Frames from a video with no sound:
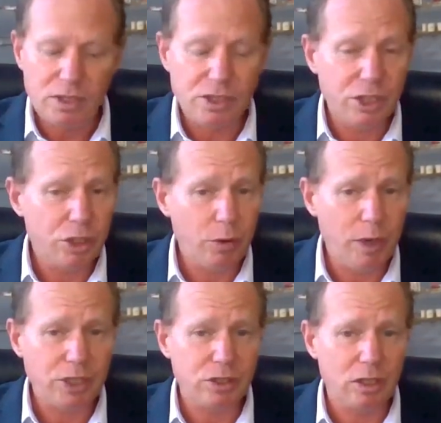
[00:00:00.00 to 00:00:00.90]

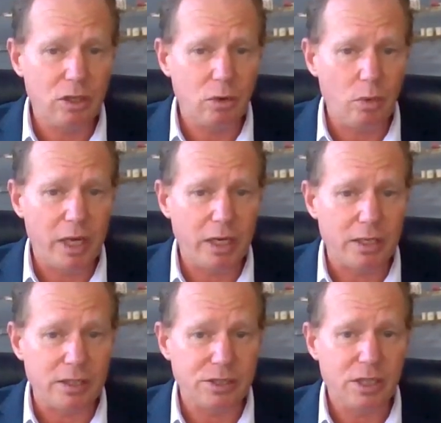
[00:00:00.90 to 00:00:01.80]
situational
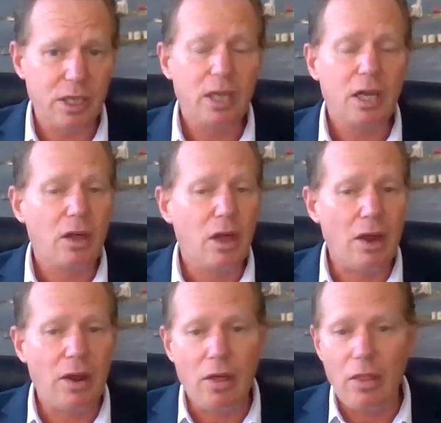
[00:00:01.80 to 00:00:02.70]
awareness,
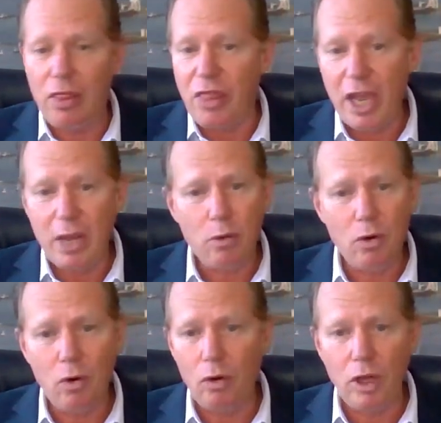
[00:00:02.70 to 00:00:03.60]
they
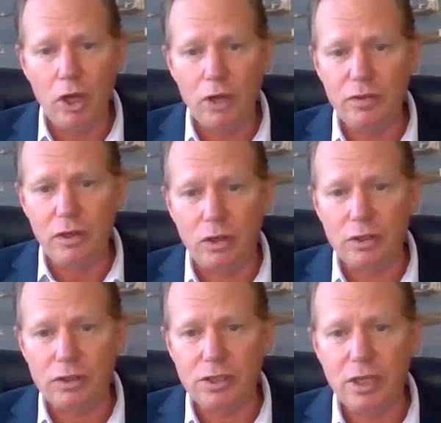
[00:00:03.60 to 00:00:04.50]
were all
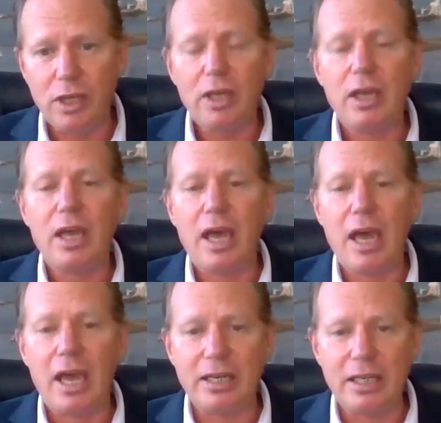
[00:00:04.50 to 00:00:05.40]
overlooked
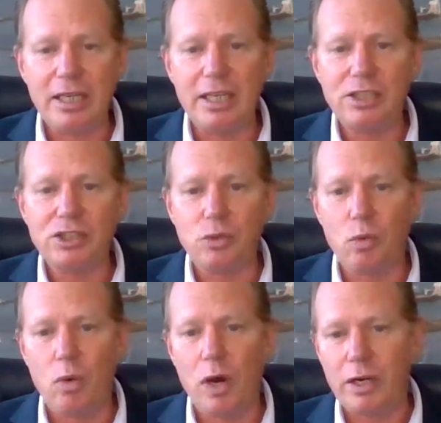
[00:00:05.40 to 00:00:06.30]
and each
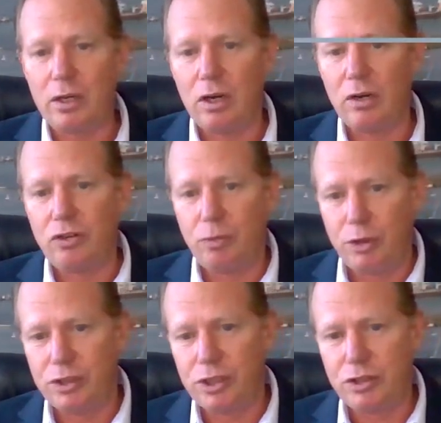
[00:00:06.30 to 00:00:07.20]
one
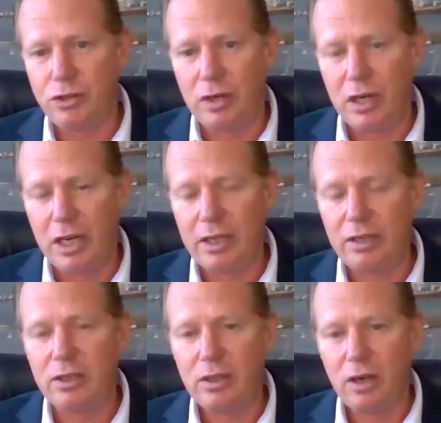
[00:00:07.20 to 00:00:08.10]
contributed to a
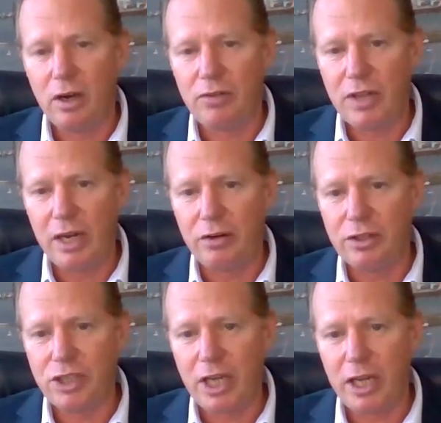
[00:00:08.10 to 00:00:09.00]
link of the
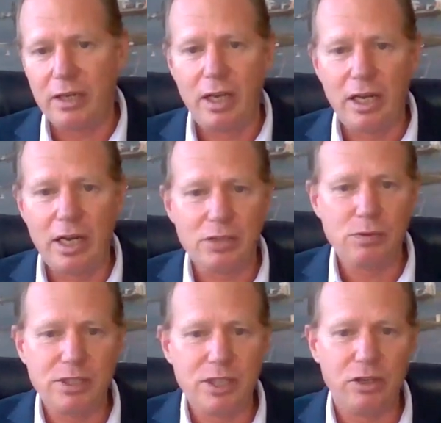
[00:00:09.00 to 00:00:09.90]
error chain. And as
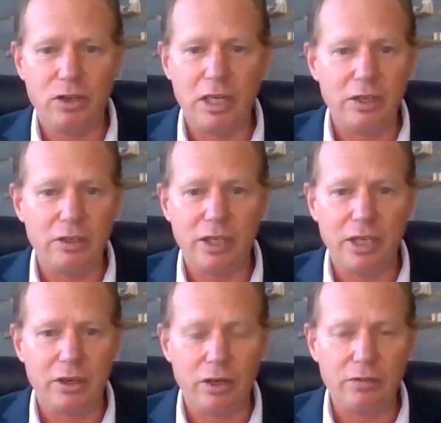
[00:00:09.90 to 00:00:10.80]
we said earlier, you
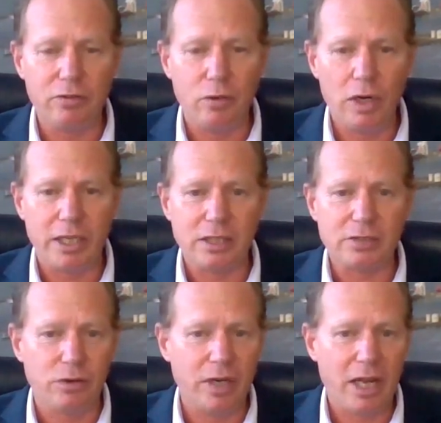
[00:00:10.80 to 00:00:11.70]
need only four
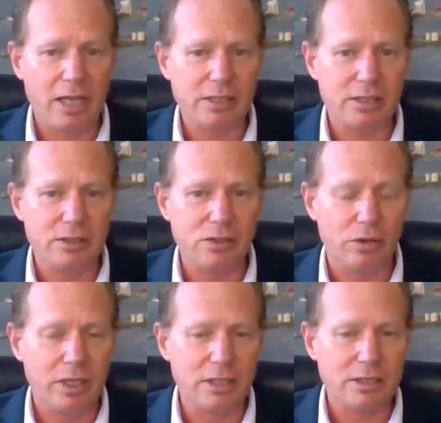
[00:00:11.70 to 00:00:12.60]
links for an accident
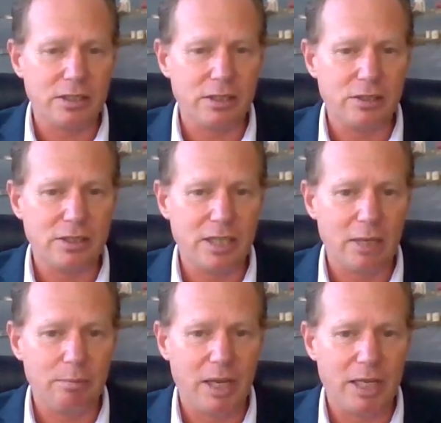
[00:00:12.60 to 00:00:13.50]
or an incident to
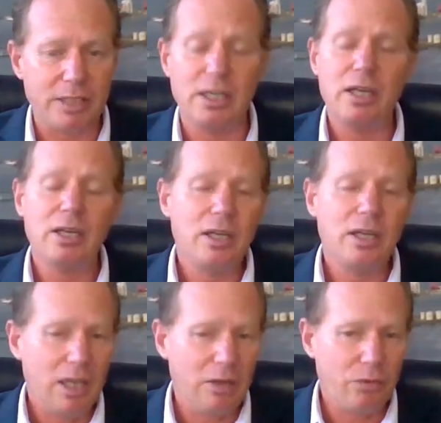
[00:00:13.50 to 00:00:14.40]
take place.
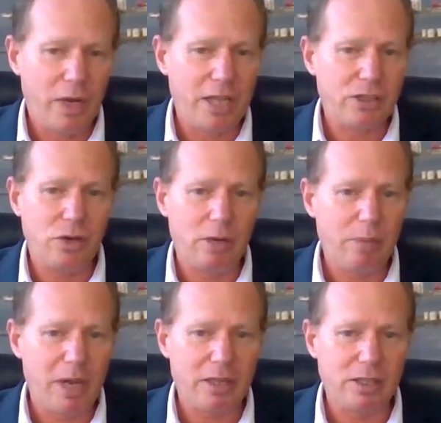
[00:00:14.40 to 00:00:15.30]
If we had to
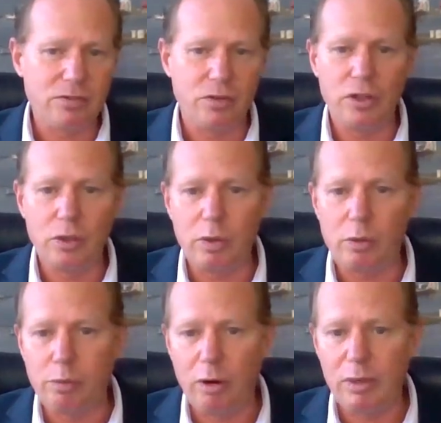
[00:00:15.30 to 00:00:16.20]
unpack this further,
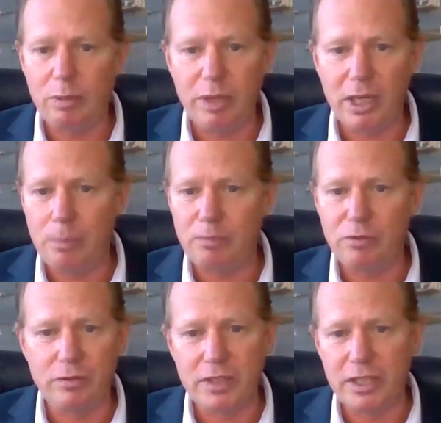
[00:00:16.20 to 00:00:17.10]
we would probably pick
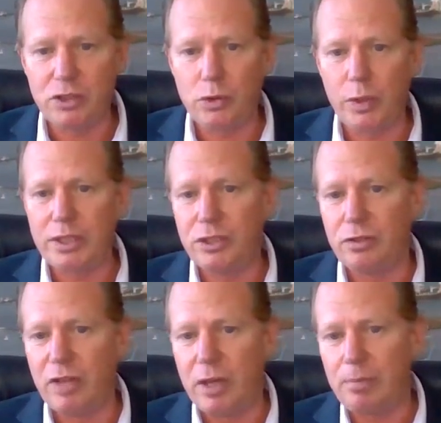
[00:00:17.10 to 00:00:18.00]
up 15, 20
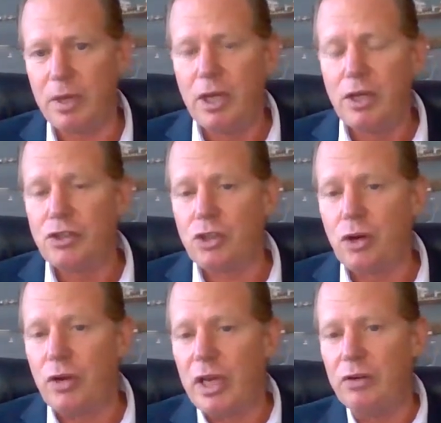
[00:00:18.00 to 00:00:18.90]
of them.
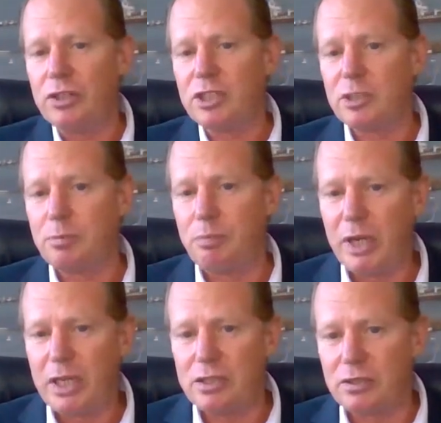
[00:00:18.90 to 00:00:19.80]
So,
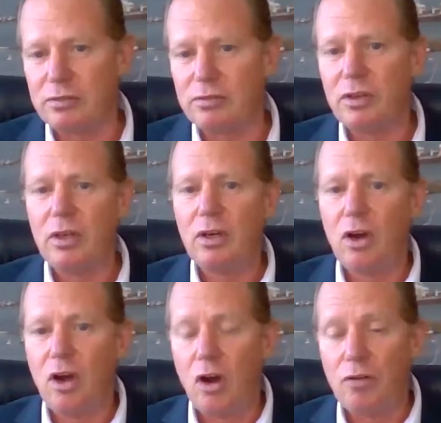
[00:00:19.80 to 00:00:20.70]
irrespective
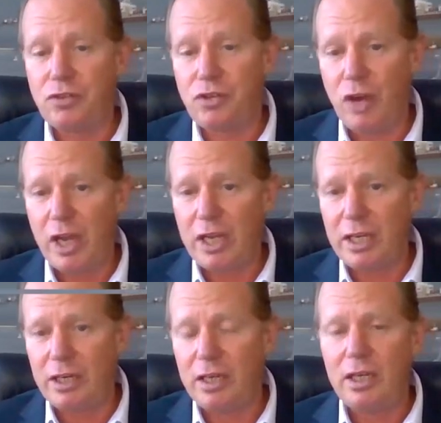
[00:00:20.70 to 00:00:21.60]
of
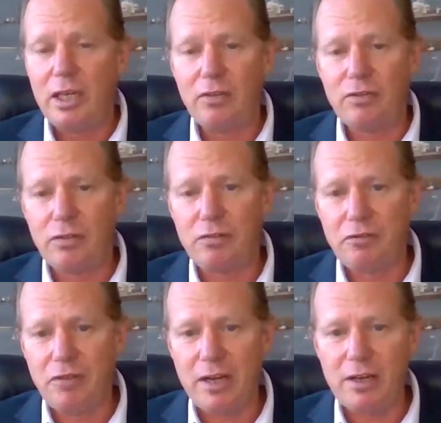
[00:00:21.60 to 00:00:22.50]
training, if the
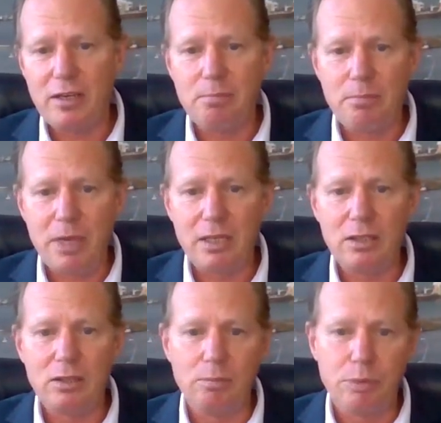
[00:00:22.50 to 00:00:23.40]

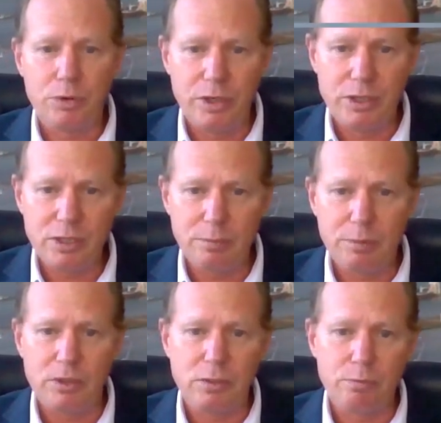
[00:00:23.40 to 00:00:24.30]
fundamental
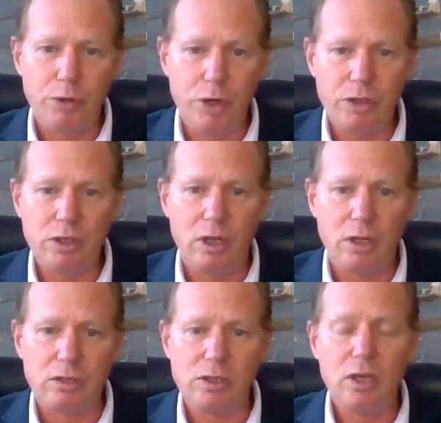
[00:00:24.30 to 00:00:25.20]
principles and
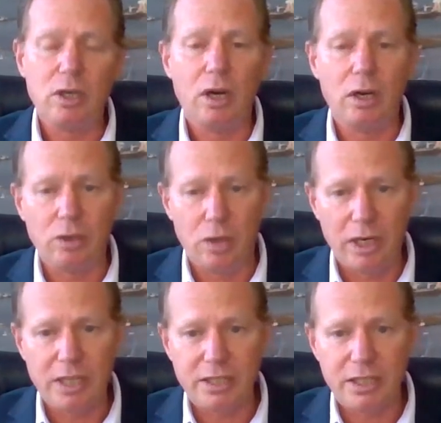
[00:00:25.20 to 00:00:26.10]
protocols are
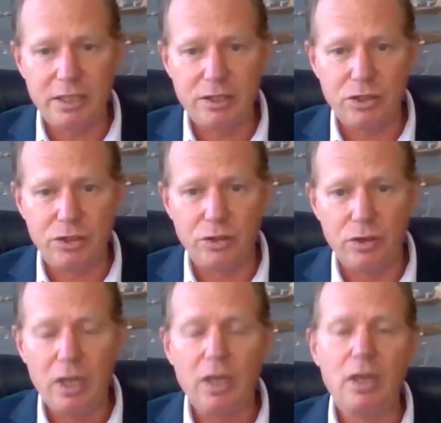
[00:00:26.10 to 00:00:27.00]
not adhered to,